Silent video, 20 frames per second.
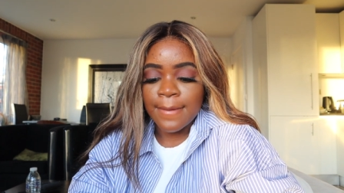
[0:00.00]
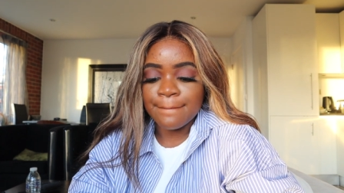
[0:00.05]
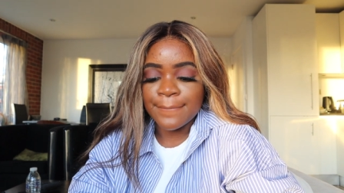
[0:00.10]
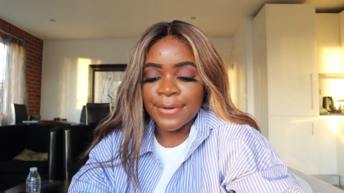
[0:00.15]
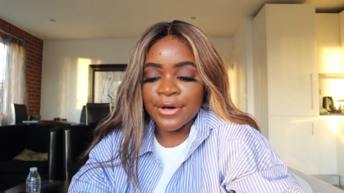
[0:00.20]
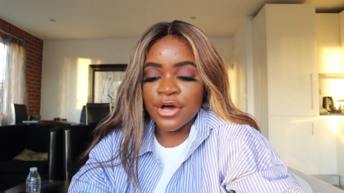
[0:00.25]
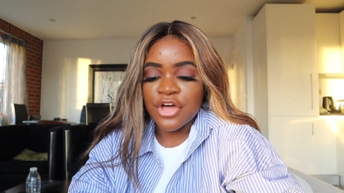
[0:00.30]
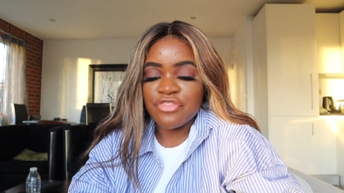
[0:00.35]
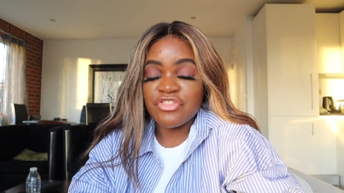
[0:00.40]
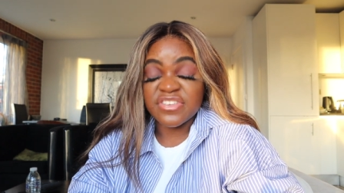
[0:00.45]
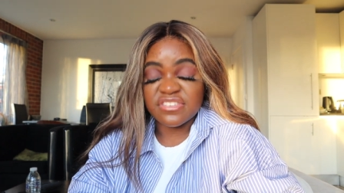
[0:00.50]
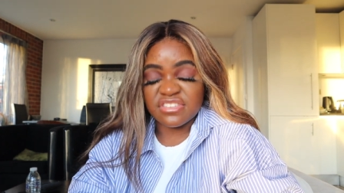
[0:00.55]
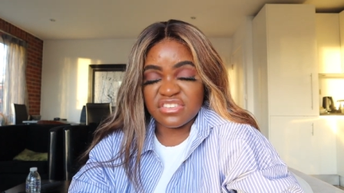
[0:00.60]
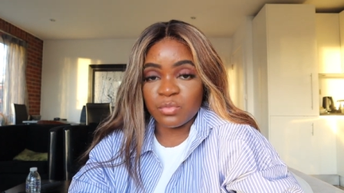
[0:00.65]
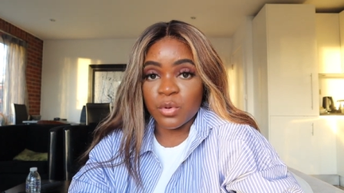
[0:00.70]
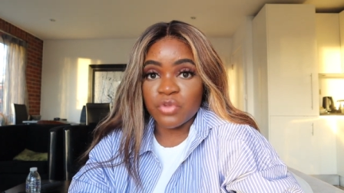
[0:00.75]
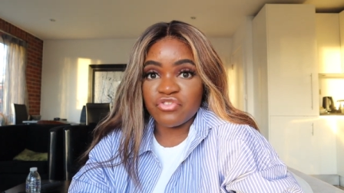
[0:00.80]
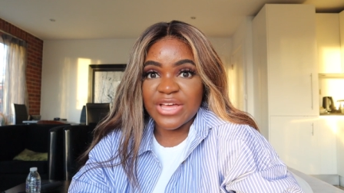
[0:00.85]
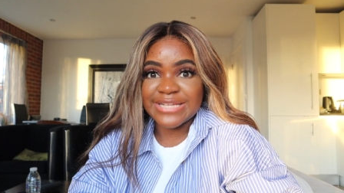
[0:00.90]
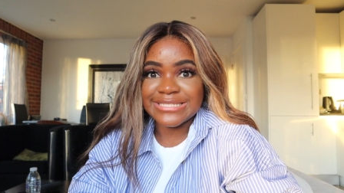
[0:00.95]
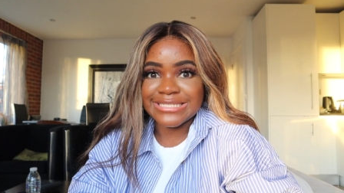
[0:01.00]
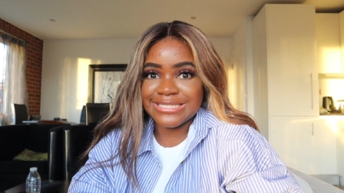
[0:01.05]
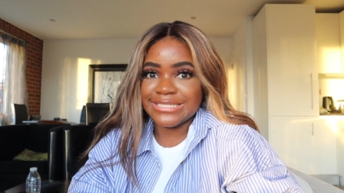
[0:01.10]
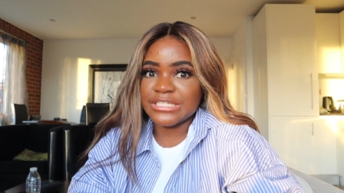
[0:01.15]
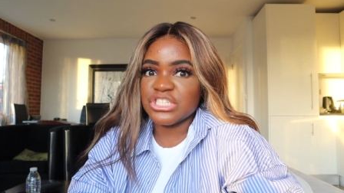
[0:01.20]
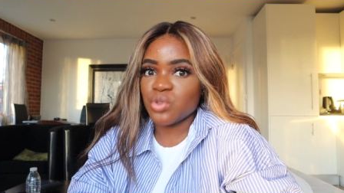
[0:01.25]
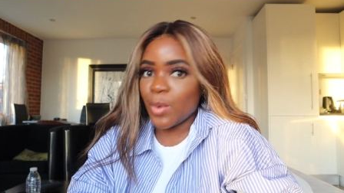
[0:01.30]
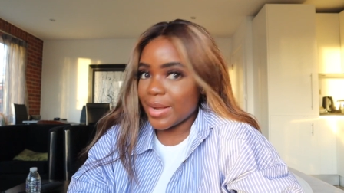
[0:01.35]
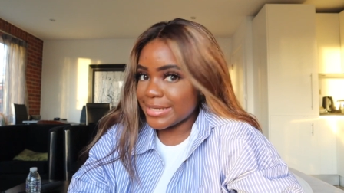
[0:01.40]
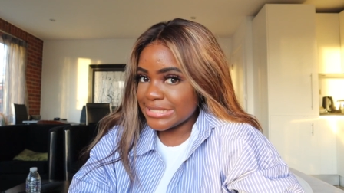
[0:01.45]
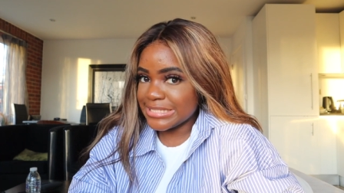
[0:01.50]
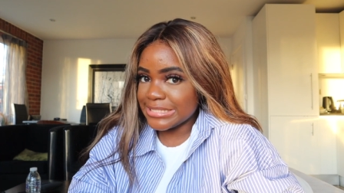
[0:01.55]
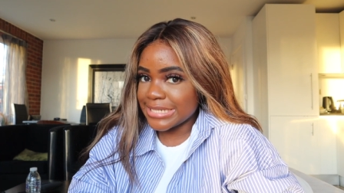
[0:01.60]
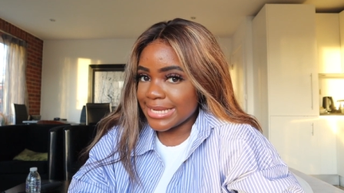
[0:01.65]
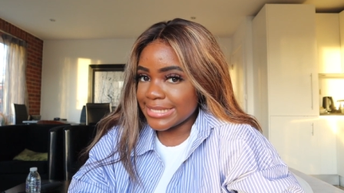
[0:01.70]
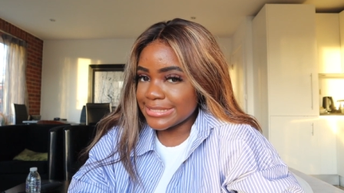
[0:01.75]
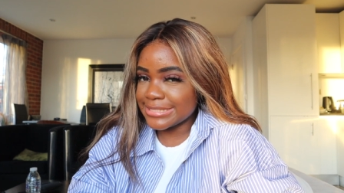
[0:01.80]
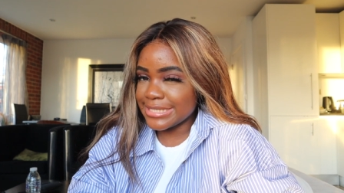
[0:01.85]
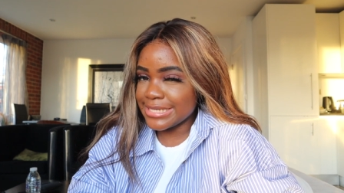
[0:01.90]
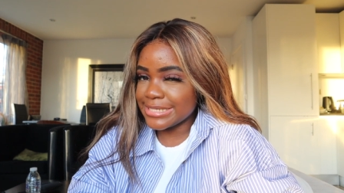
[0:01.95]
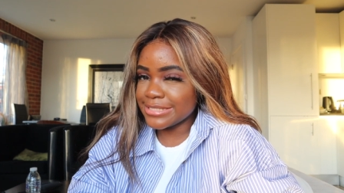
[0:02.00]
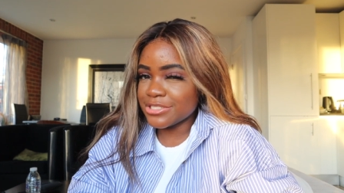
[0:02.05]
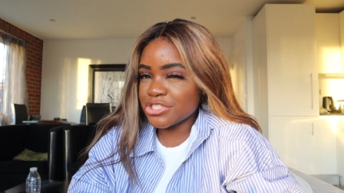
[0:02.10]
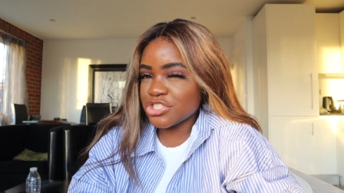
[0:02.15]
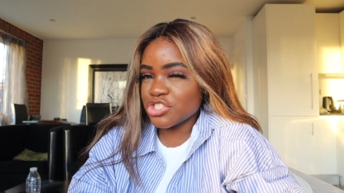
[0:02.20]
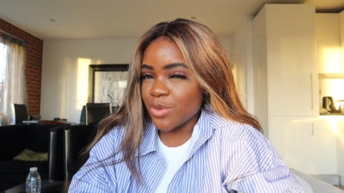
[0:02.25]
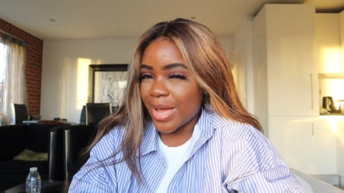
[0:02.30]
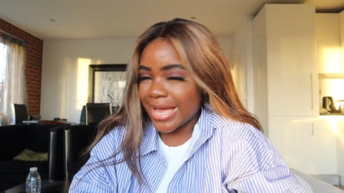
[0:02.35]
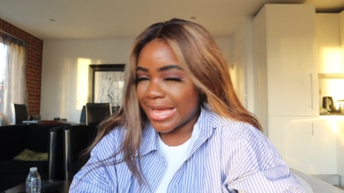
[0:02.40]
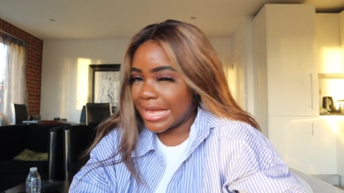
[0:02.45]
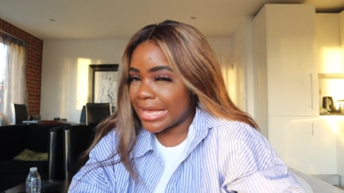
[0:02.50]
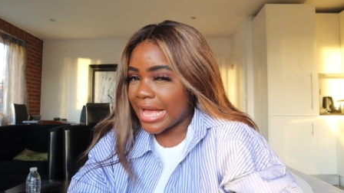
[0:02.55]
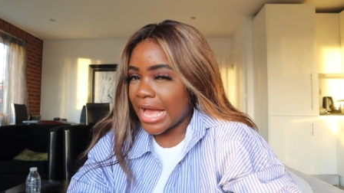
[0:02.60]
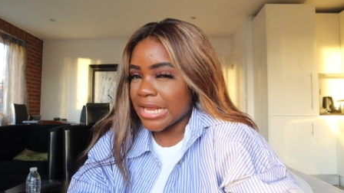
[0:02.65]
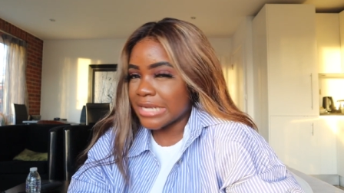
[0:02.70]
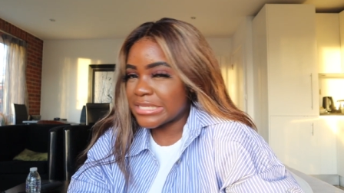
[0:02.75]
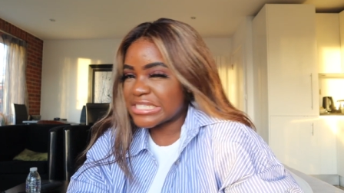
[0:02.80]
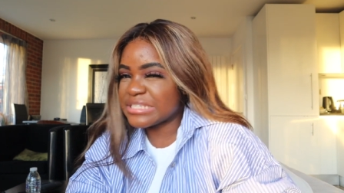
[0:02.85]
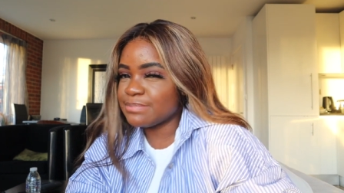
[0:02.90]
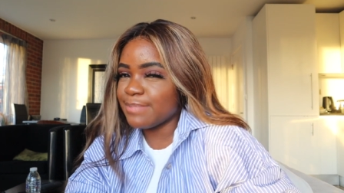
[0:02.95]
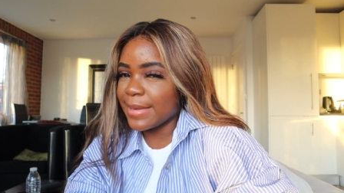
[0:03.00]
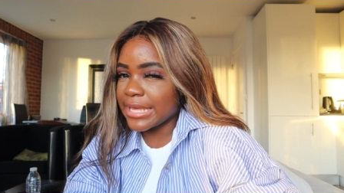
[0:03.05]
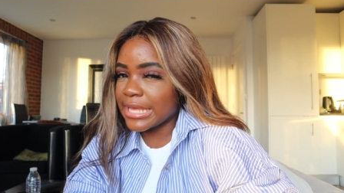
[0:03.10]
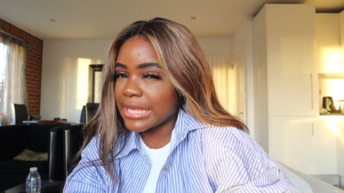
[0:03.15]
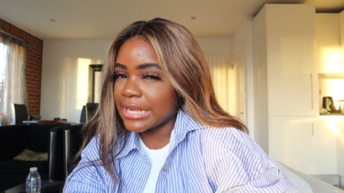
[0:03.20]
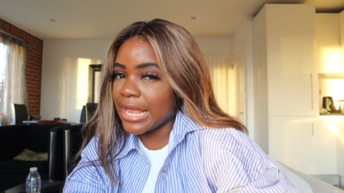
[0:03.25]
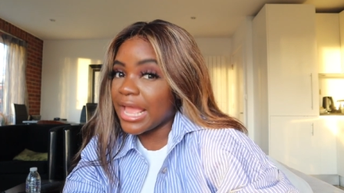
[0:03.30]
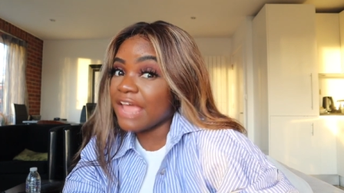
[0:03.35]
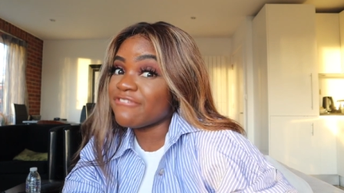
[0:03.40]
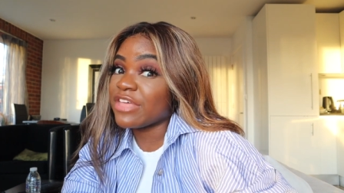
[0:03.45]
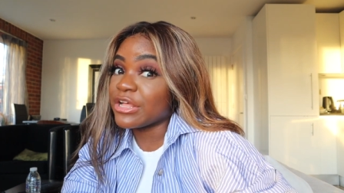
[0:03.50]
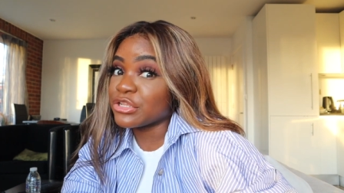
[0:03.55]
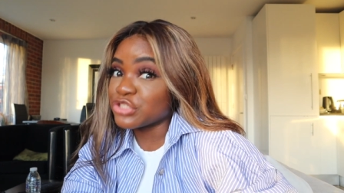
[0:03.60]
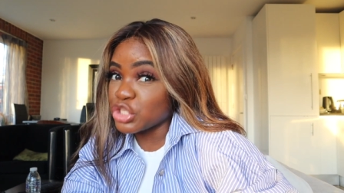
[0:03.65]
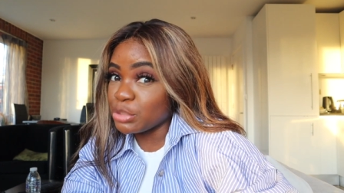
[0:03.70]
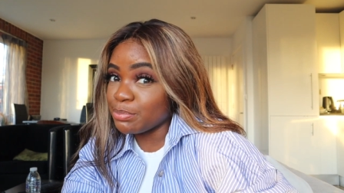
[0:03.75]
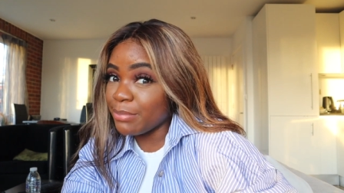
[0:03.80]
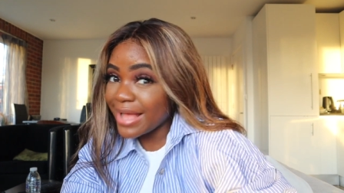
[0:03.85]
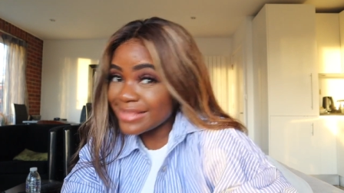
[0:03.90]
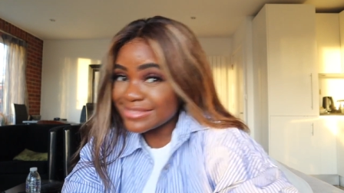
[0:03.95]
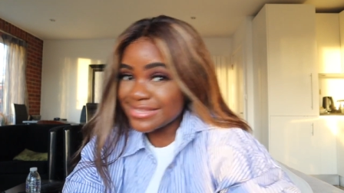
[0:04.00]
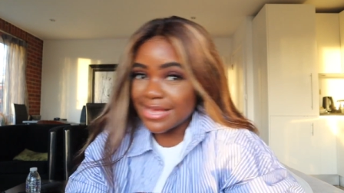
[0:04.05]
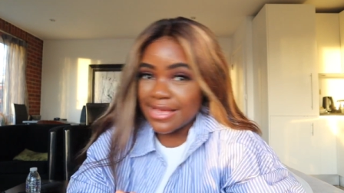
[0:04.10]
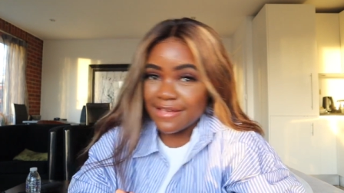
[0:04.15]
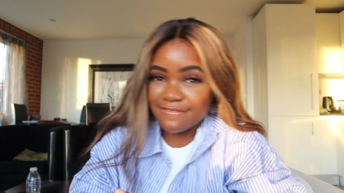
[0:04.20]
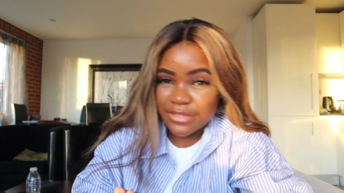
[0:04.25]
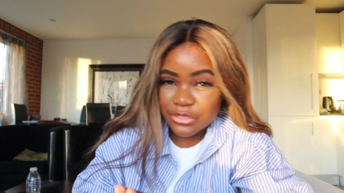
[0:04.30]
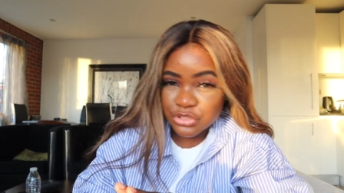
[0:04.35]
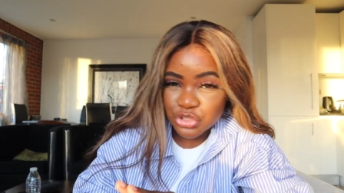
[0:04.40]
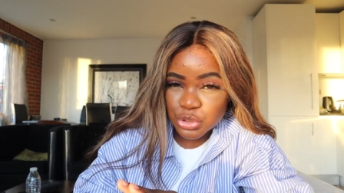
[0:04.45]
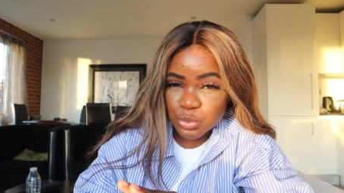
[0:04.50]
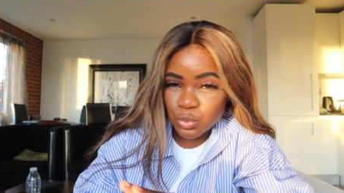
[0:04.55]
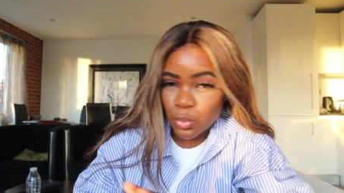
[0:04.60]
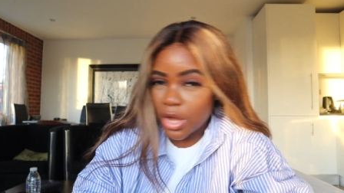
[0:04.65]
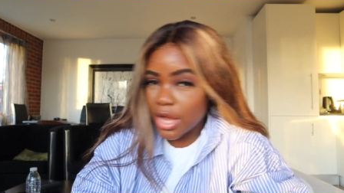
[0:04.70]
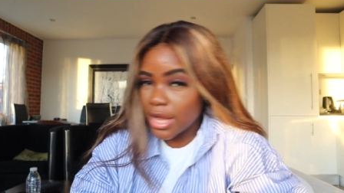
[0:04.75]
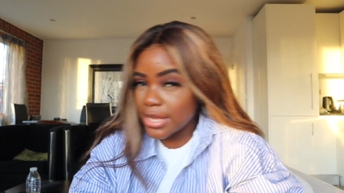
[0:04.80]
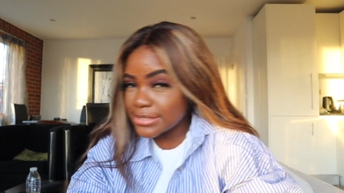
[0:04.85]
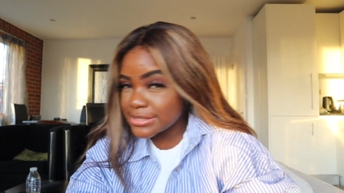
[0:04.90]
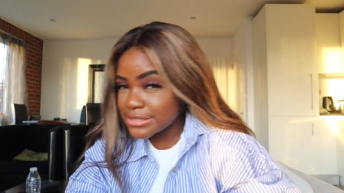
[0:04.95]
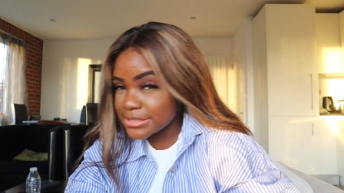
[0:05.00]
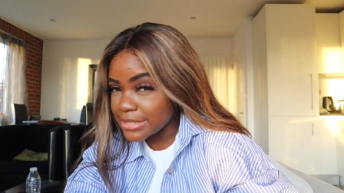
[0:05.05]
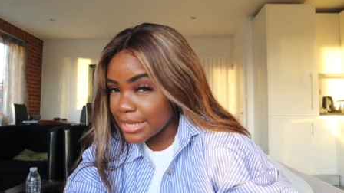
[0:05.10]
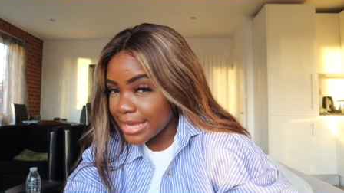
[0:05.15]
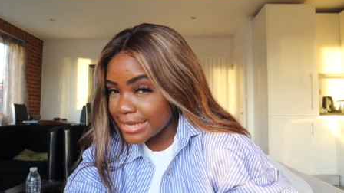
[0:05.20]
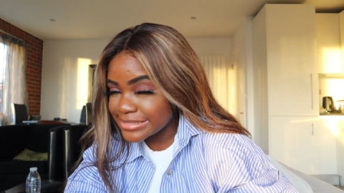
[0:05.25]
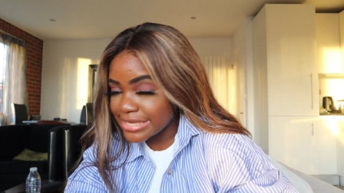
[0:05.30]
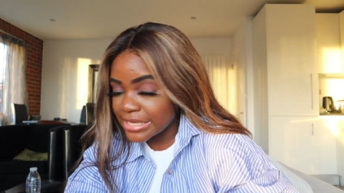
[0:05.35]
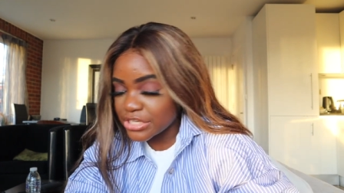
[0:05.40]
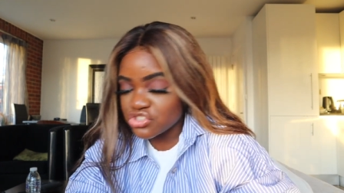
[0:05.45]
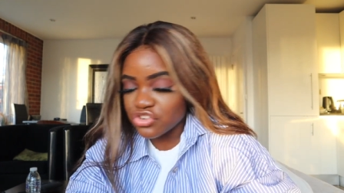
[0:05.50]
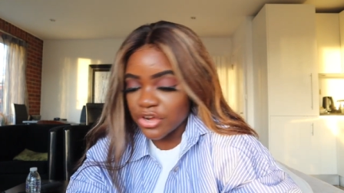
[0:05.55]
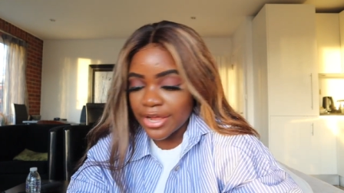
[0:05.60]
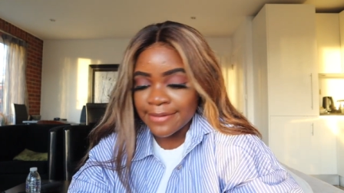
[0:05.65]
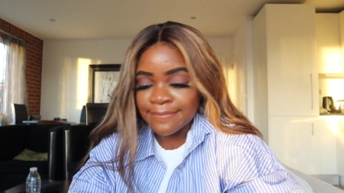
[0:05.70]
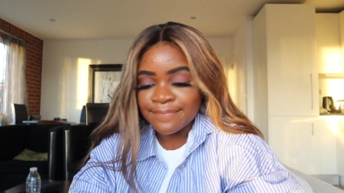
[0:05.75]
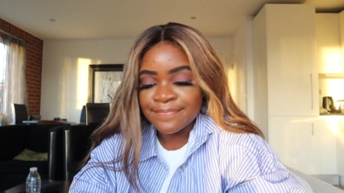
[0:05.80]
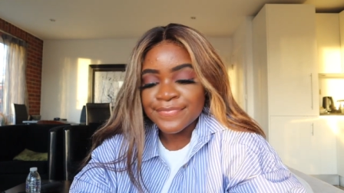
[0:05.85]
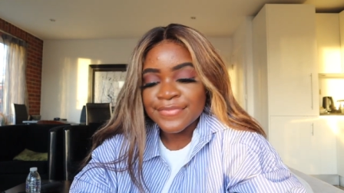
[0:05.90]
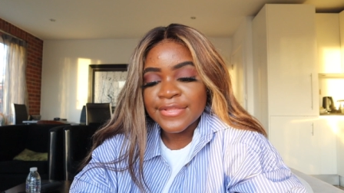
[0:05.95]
But this is what they did in 2019, so I can kind of speculate if they'll do better, if they'll do worse, etc.